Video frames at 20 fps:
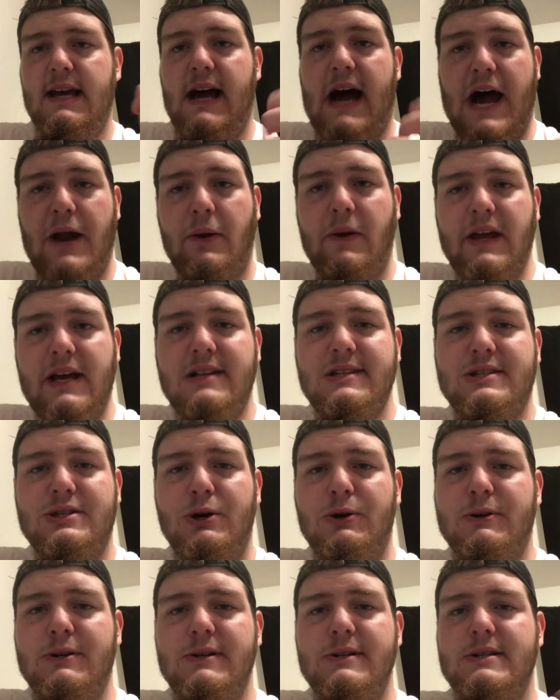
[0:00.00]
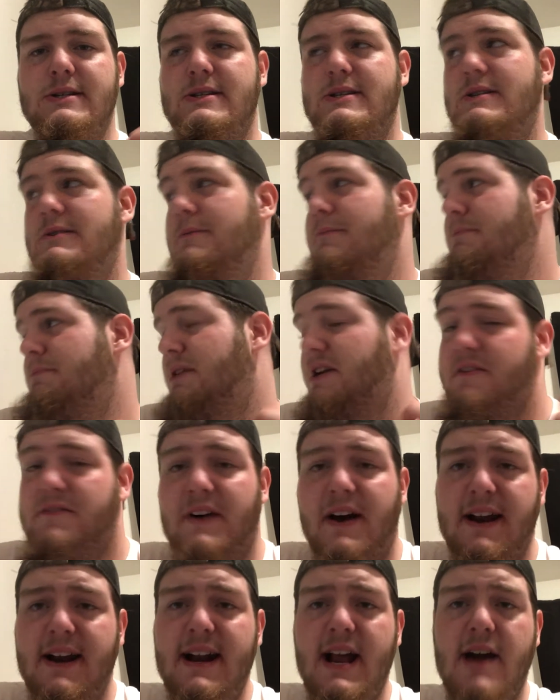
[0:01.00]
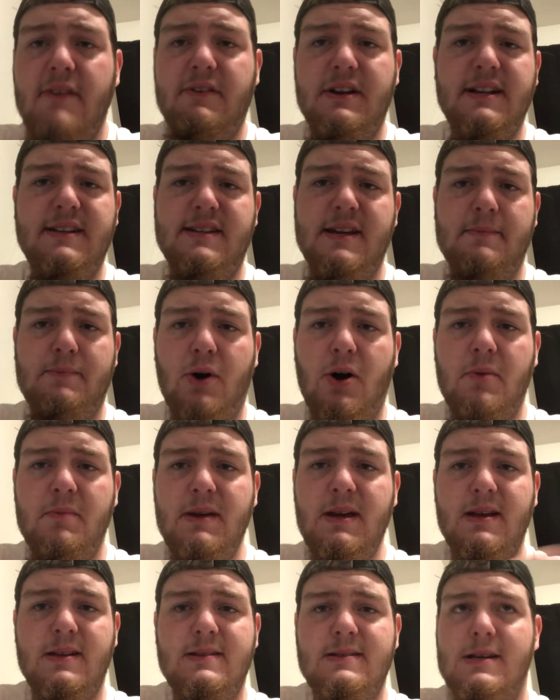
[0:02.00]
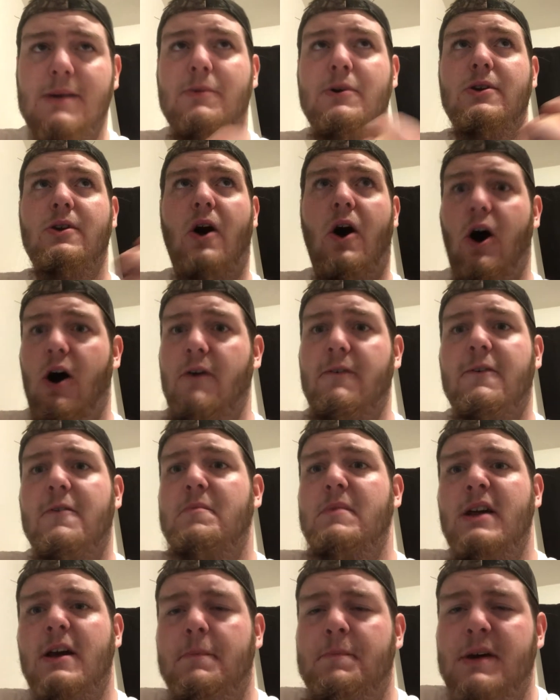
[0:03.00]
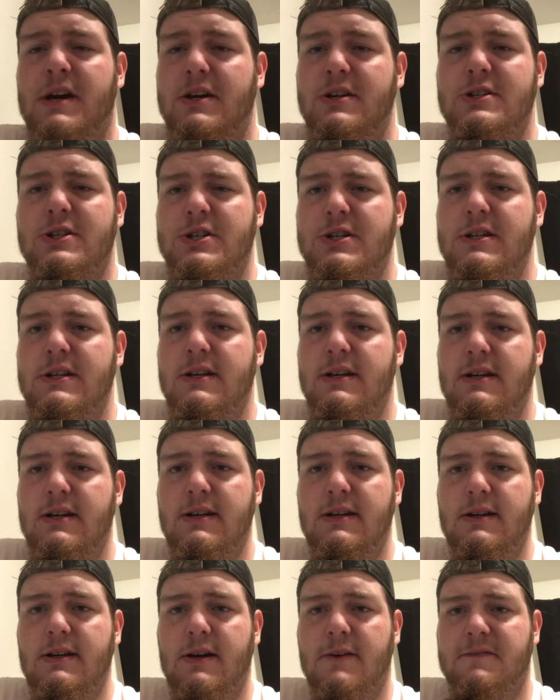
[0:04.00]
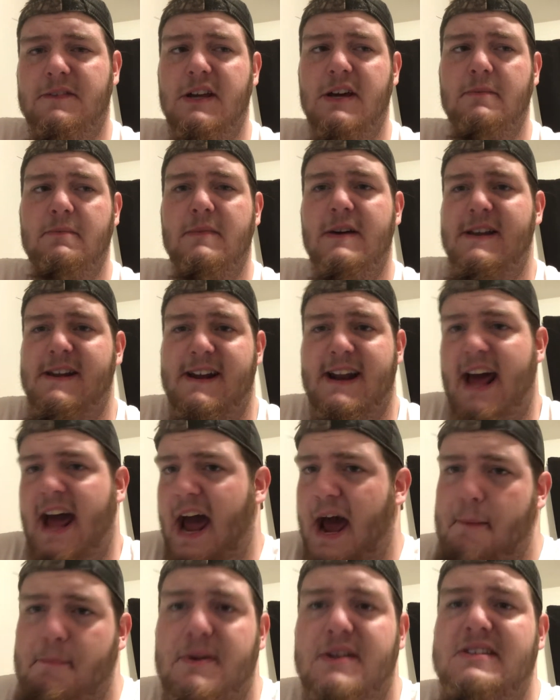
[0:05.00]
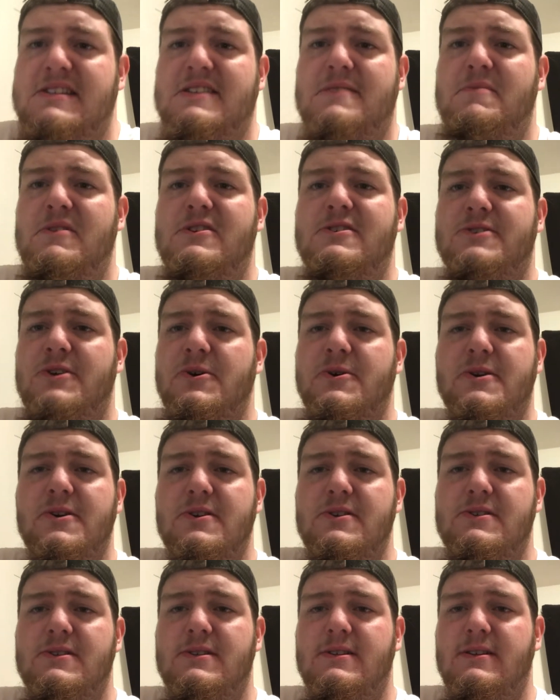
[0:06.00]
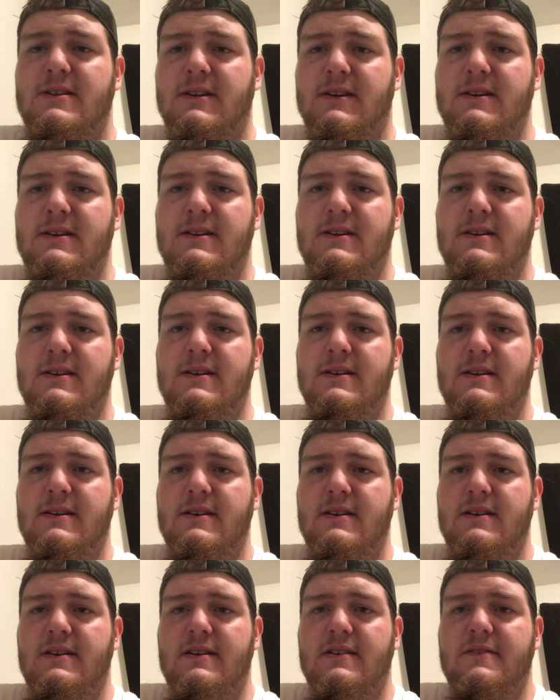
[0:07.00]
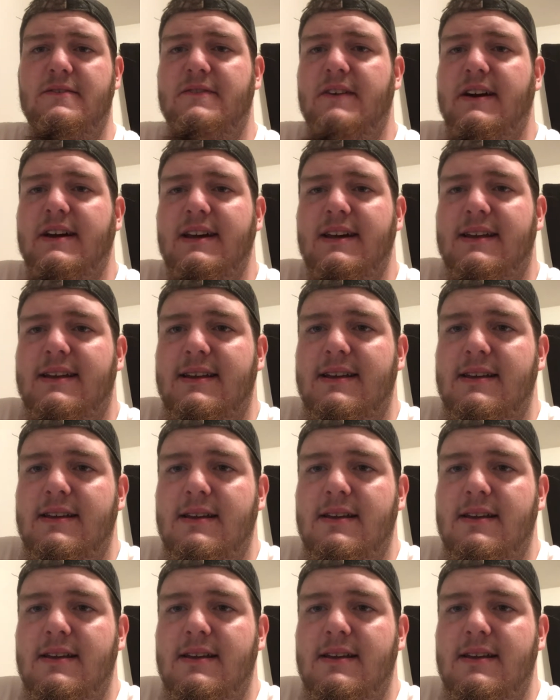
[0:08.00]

I don't like Stokers, but if I didn't have any dip on me and someone offered me a pinch of dip and it happens to be Stokers, fuck it.